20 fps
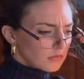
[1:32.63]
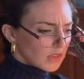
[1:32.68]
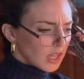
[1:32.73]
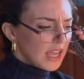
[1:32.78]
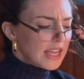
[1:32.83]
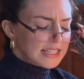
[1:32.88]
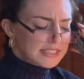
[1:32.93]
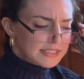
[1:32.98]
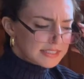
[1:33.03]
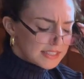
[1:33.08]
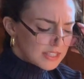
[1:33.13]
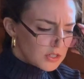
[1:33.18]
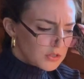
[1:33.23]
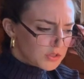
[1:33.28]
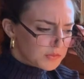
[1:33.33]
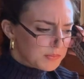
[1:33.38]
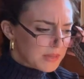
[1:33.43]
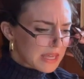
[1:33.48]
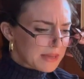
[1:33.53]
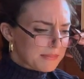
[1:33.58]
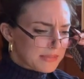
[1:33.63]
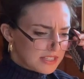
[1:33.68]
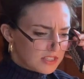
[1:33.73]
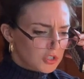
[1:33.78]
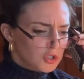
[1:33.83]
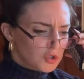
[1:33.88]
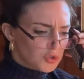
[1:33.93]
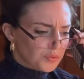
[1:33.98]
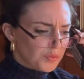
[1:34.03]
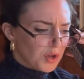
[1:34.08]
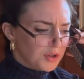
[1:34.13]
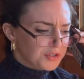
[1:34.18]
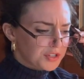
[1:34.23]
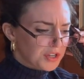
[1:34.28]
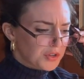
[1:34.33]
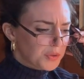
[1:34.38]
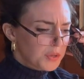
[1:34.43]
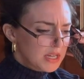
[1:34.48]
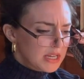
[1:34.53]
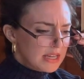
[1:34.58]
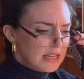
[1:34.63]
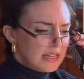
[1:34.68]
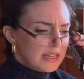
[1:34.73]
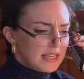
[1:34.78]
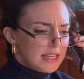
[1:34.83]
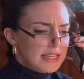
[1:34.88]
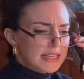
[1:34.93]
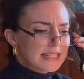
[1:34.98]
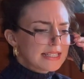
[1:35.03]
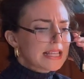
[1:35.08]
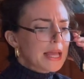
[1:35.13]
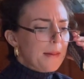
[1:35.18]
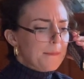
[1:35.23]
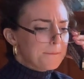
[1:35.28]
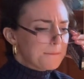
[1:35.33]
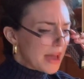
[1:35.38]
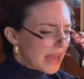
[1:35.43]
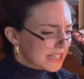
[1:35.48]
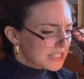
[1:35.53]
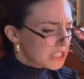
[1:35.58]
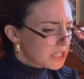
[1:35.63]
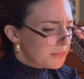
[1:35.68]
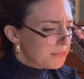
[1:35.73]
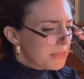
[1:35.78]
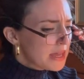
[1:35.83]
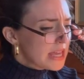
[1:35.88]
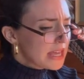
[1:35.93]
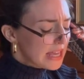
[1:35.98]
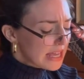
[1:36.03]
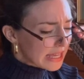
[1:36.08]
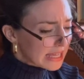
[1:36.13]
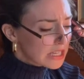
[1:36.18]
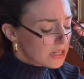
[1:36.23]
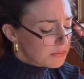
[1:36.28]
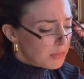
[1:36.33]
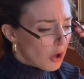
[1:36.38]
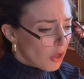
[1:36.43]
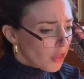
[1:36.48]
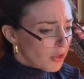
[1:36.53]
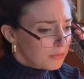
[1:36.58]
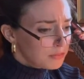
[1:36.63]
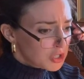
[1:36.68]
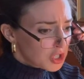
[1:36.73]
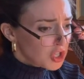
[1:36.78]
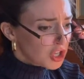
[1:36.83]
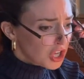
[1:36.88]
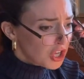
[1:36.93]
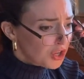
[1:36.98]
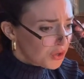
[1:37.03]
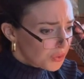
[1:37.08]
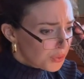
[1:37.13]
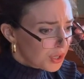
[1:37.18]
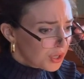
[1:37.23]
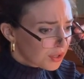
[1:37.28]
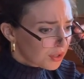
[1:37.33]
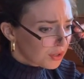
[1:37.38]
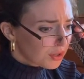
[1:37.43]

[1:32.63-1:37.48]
Excuse me, Mr. Gerardo. It is Madam Higginbotham to you?